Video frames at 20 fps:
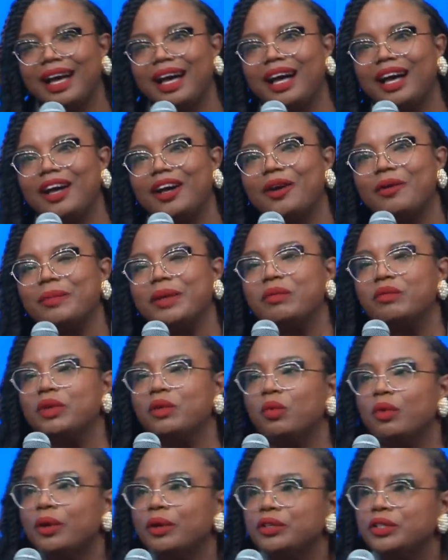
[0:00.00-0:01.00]
And
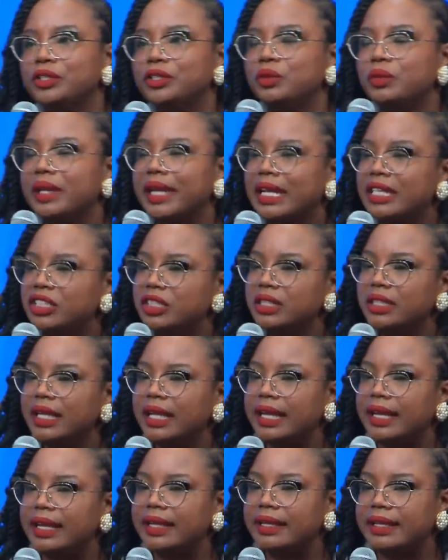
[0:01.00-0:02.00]
we work to
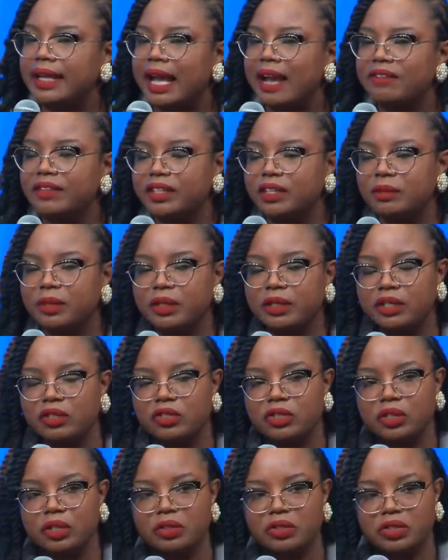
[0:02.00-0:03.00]
educate African-American
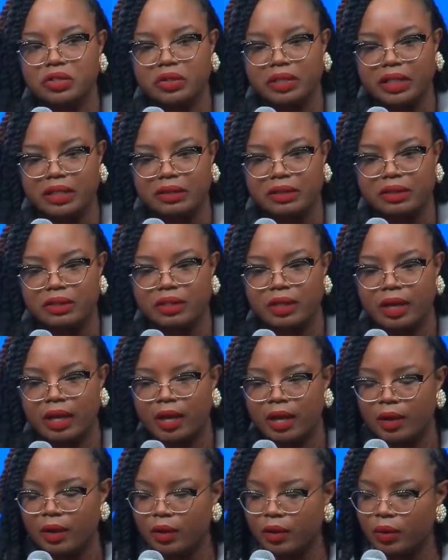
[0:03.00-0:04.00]
church leaders
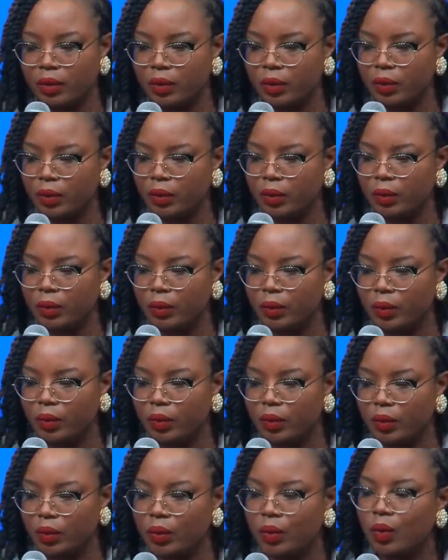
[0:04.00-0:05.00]
who
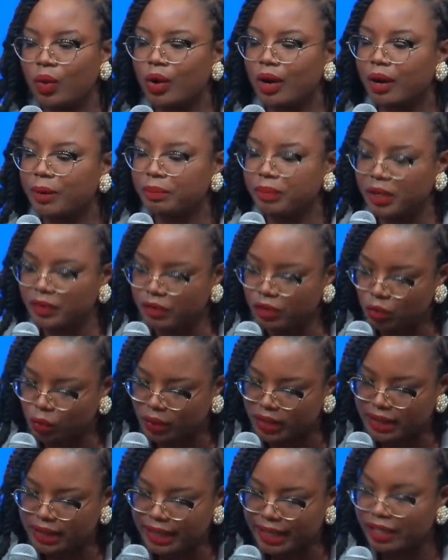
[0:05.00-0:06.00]
are pivotal,
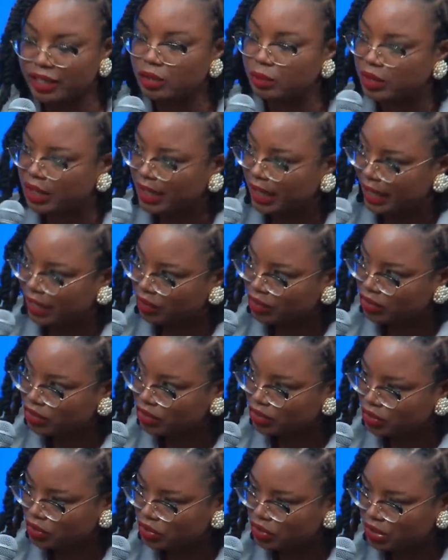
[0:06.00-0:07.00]
once again, community anchor
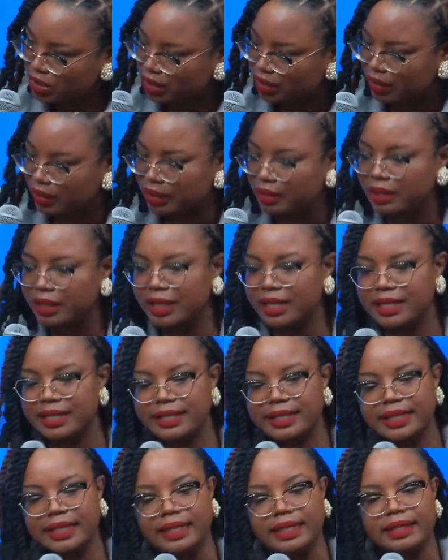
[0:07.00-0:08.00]
institutions in their
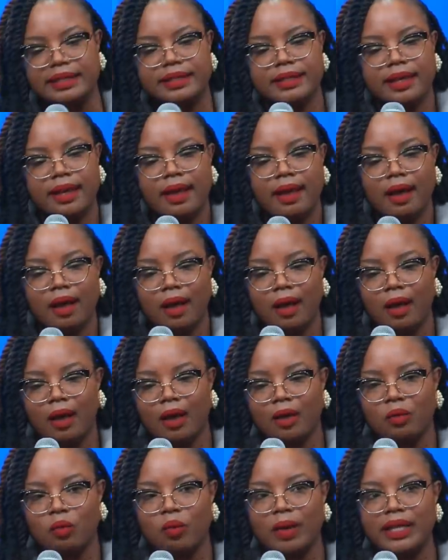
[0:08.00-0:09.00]
cities
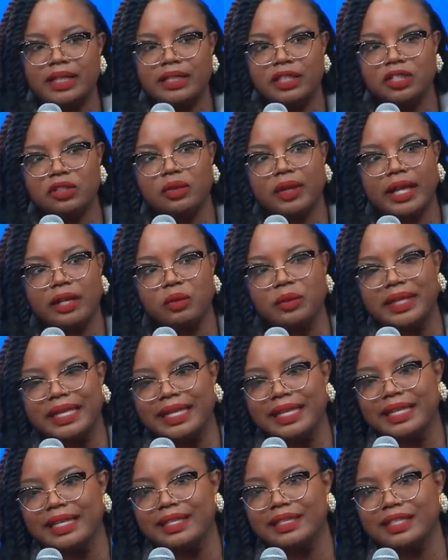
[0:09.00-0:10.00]
on what digital
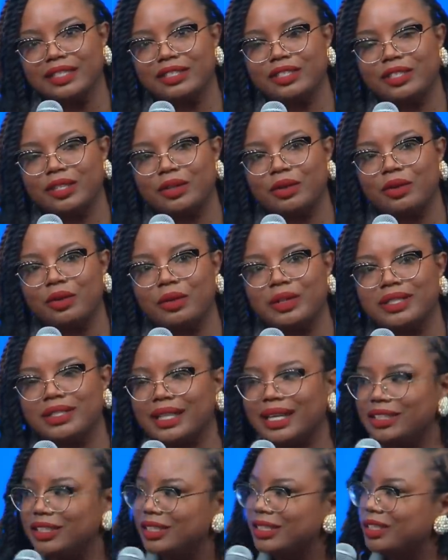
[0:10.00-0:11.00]
equity is. And so it's
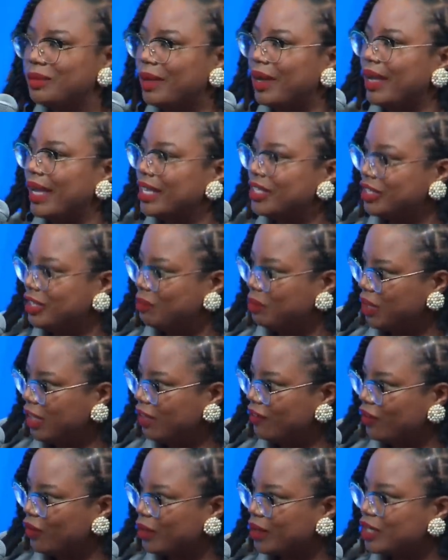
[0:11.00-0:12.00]
not just about
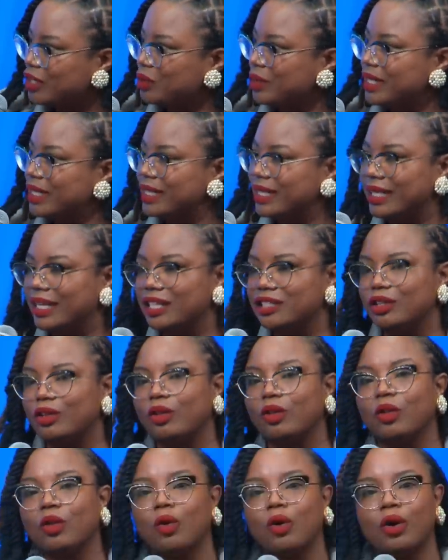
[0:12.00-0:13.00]
ACP for us. We see it as a
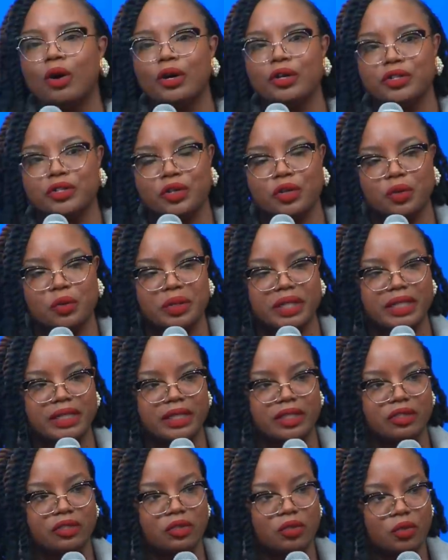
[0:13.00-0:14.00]
larger
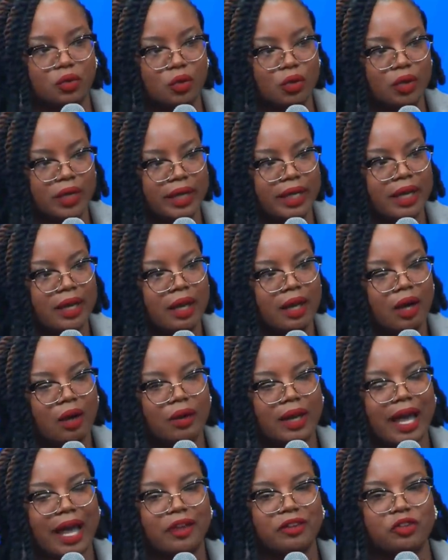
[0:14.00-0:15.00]
holistic story
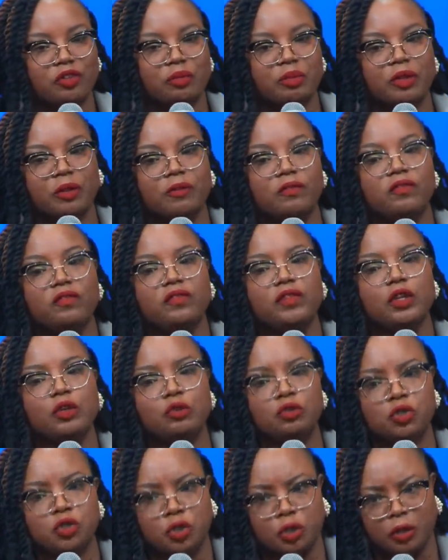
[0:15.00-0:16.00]
on how do you build
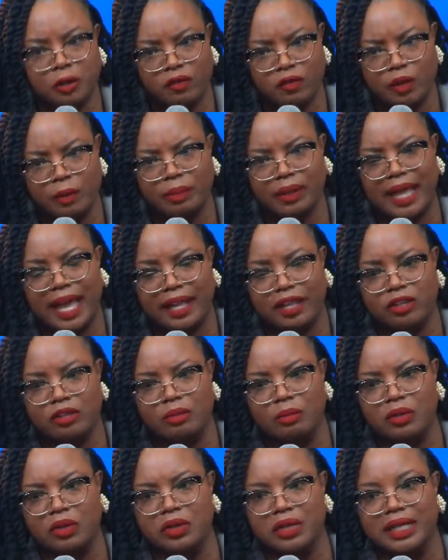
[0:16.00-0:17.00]
future for Black
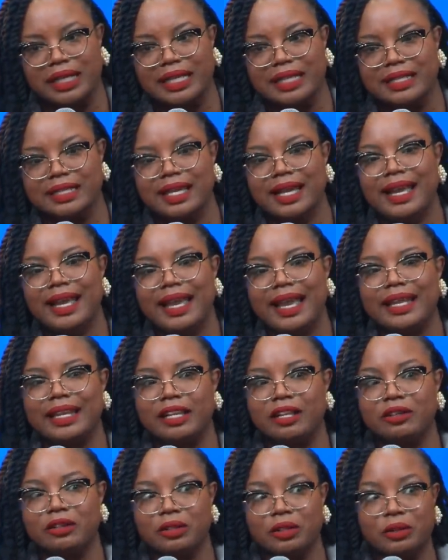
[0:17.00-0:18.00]
communities.
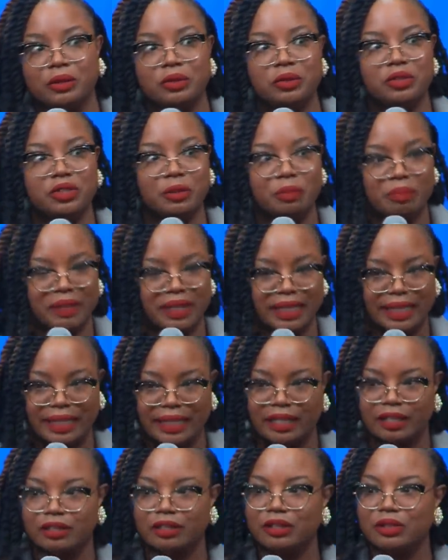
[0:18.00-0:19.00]
And it includes
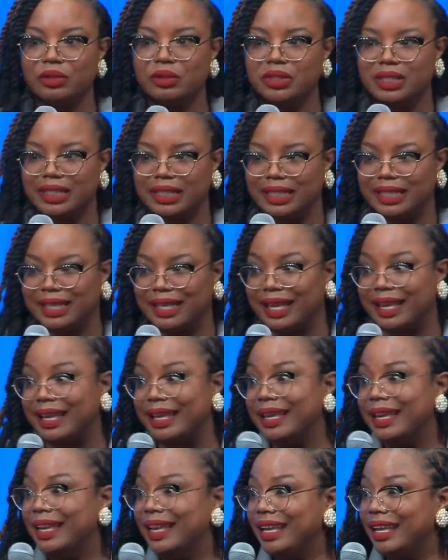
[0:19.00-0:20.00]
BEAD, it includes
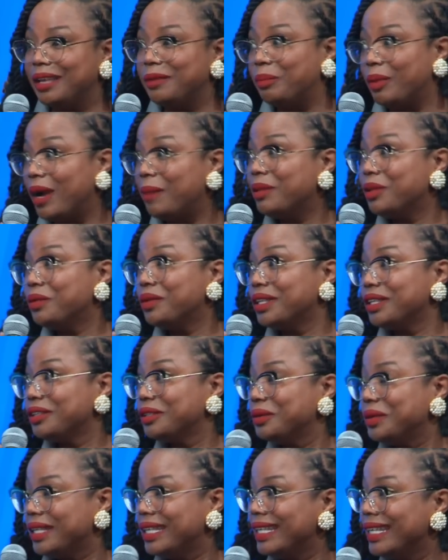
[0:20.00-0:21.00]
DEA. It probably will
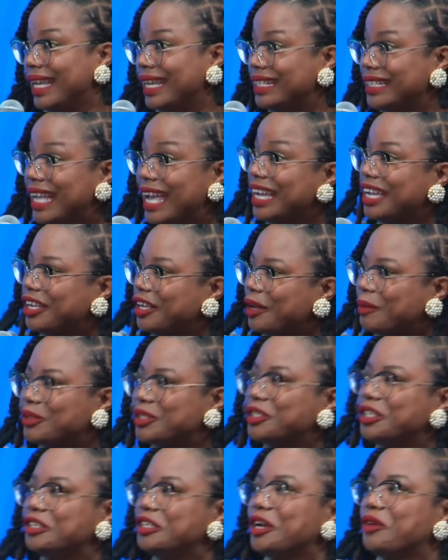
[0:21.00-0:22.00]
include EDA tech
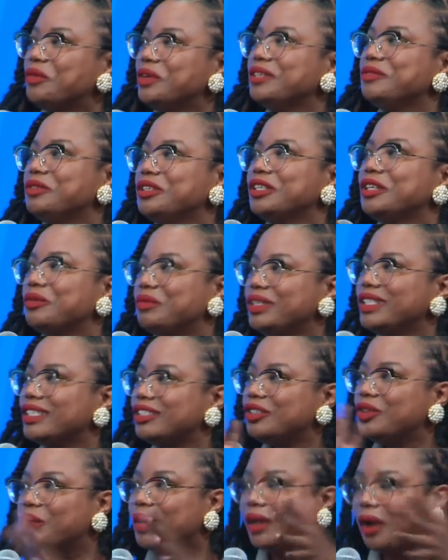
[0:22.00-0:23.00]
hubs. You know, we
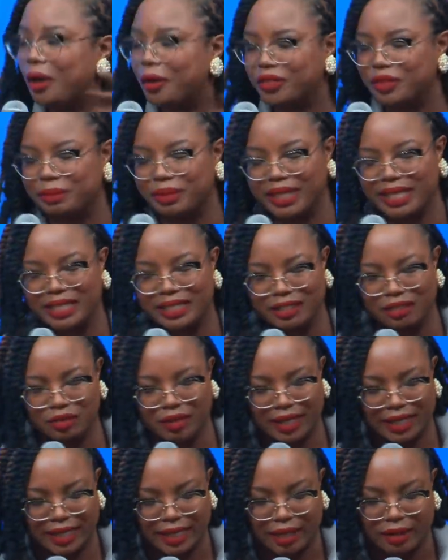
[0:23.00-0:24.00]
just go in all the places
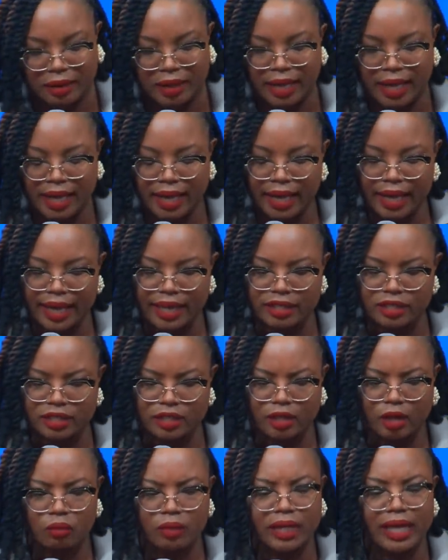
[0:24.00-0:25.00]
right now. And
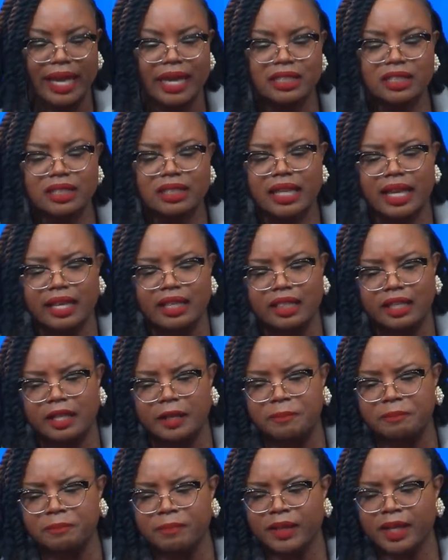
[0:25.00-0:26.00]
so we educate
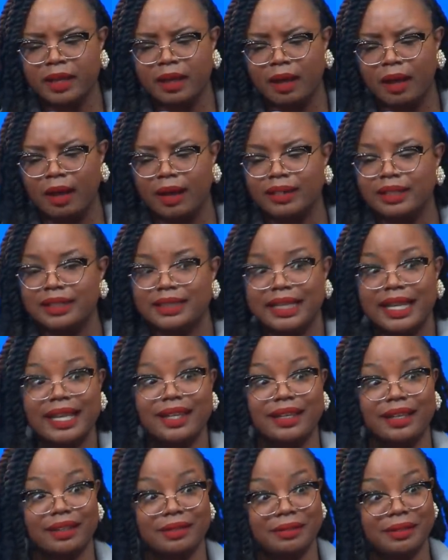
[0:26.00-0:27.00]
them on the
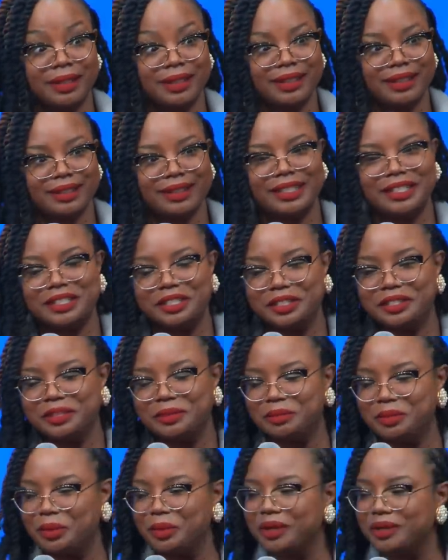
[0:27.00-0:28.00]
data. This is
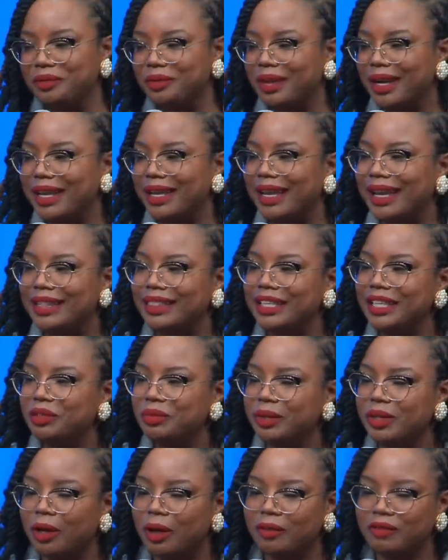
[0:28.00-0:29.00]
important, right? I
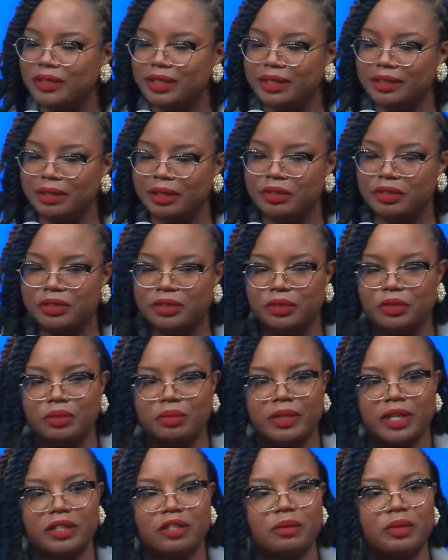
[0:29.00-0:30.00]
think we often
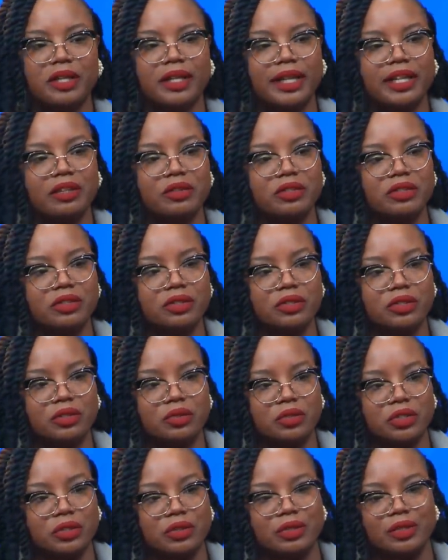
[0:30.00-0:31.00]
assume that community anchor
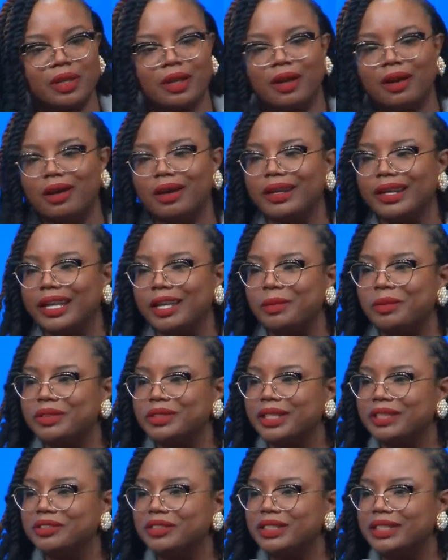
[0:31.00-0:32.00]
institutions aren't able
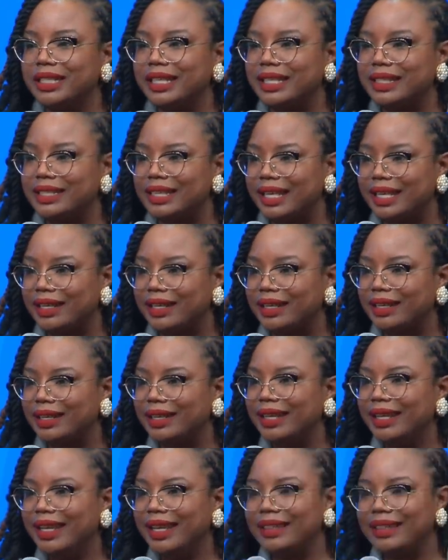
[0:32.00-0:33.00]
to understand
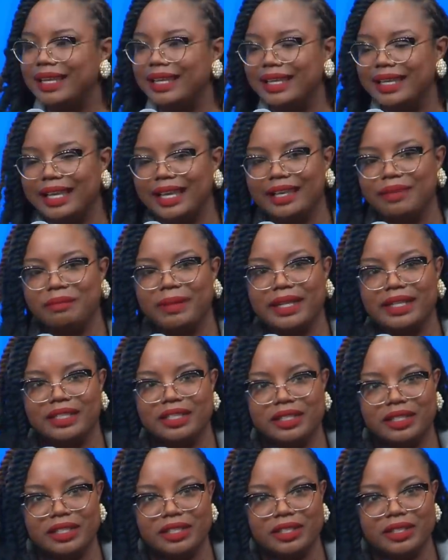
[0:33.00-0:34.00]
data and they can't make
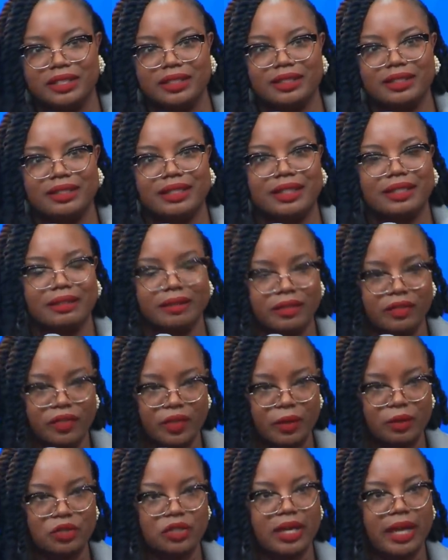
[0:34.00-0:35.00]
decisions
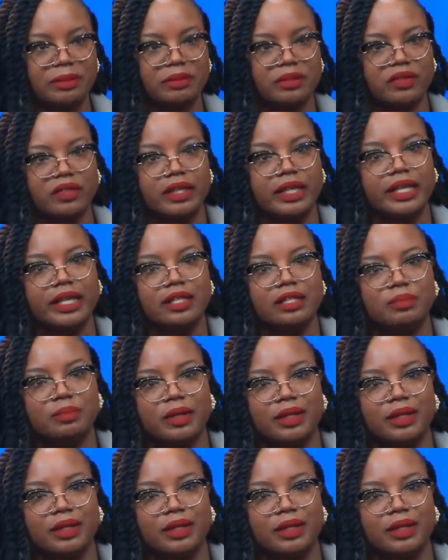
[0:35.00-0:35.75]
and those types of things.